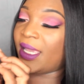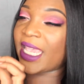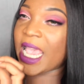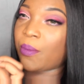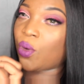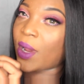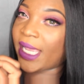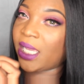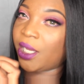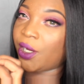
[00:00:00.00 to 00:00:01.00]
camera
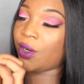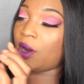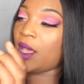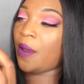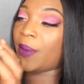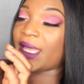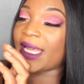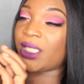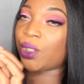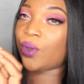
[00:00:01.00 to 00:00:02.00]
right here, but
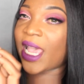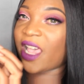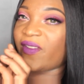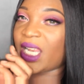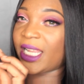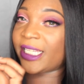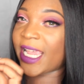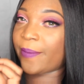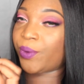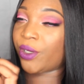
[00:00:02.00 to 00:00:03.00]
they do have an
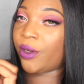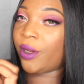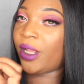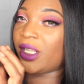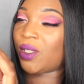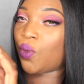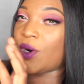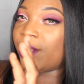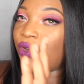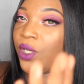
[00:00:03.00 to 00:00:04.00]
adapter to
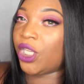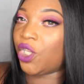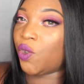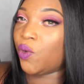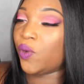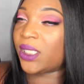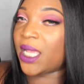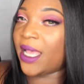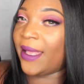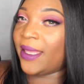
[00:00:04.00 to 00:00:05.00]
where you could
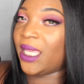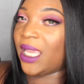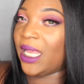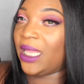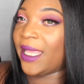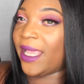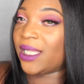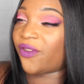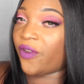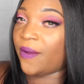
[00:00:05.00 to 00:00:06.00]
use the
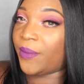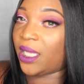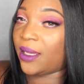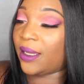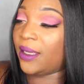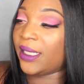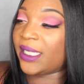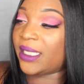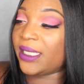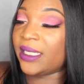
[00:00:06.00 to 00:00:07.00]
lens from the
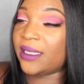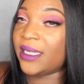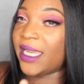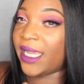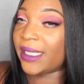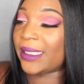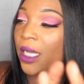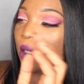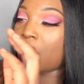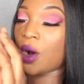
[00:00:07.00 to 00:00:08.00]

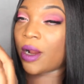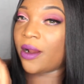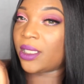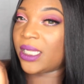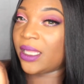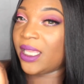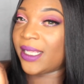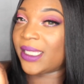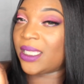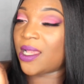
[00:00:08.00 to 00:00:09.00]
DSLR to
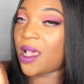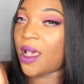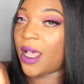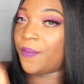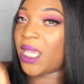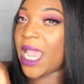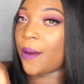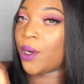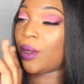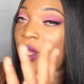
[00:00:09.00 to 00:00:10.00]
this
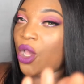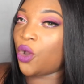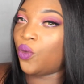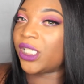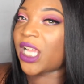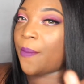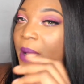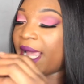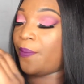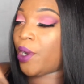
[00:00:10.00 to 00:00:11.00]
camera, which I
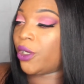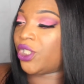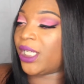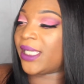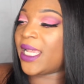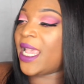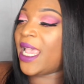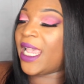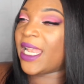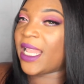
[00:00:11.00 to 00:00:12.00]
might purchase.
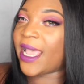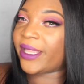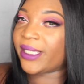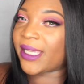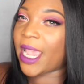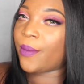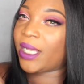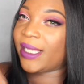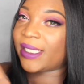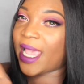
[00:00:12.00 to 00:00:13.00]
And I like this camera
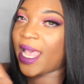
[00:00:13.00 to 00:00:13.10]
because it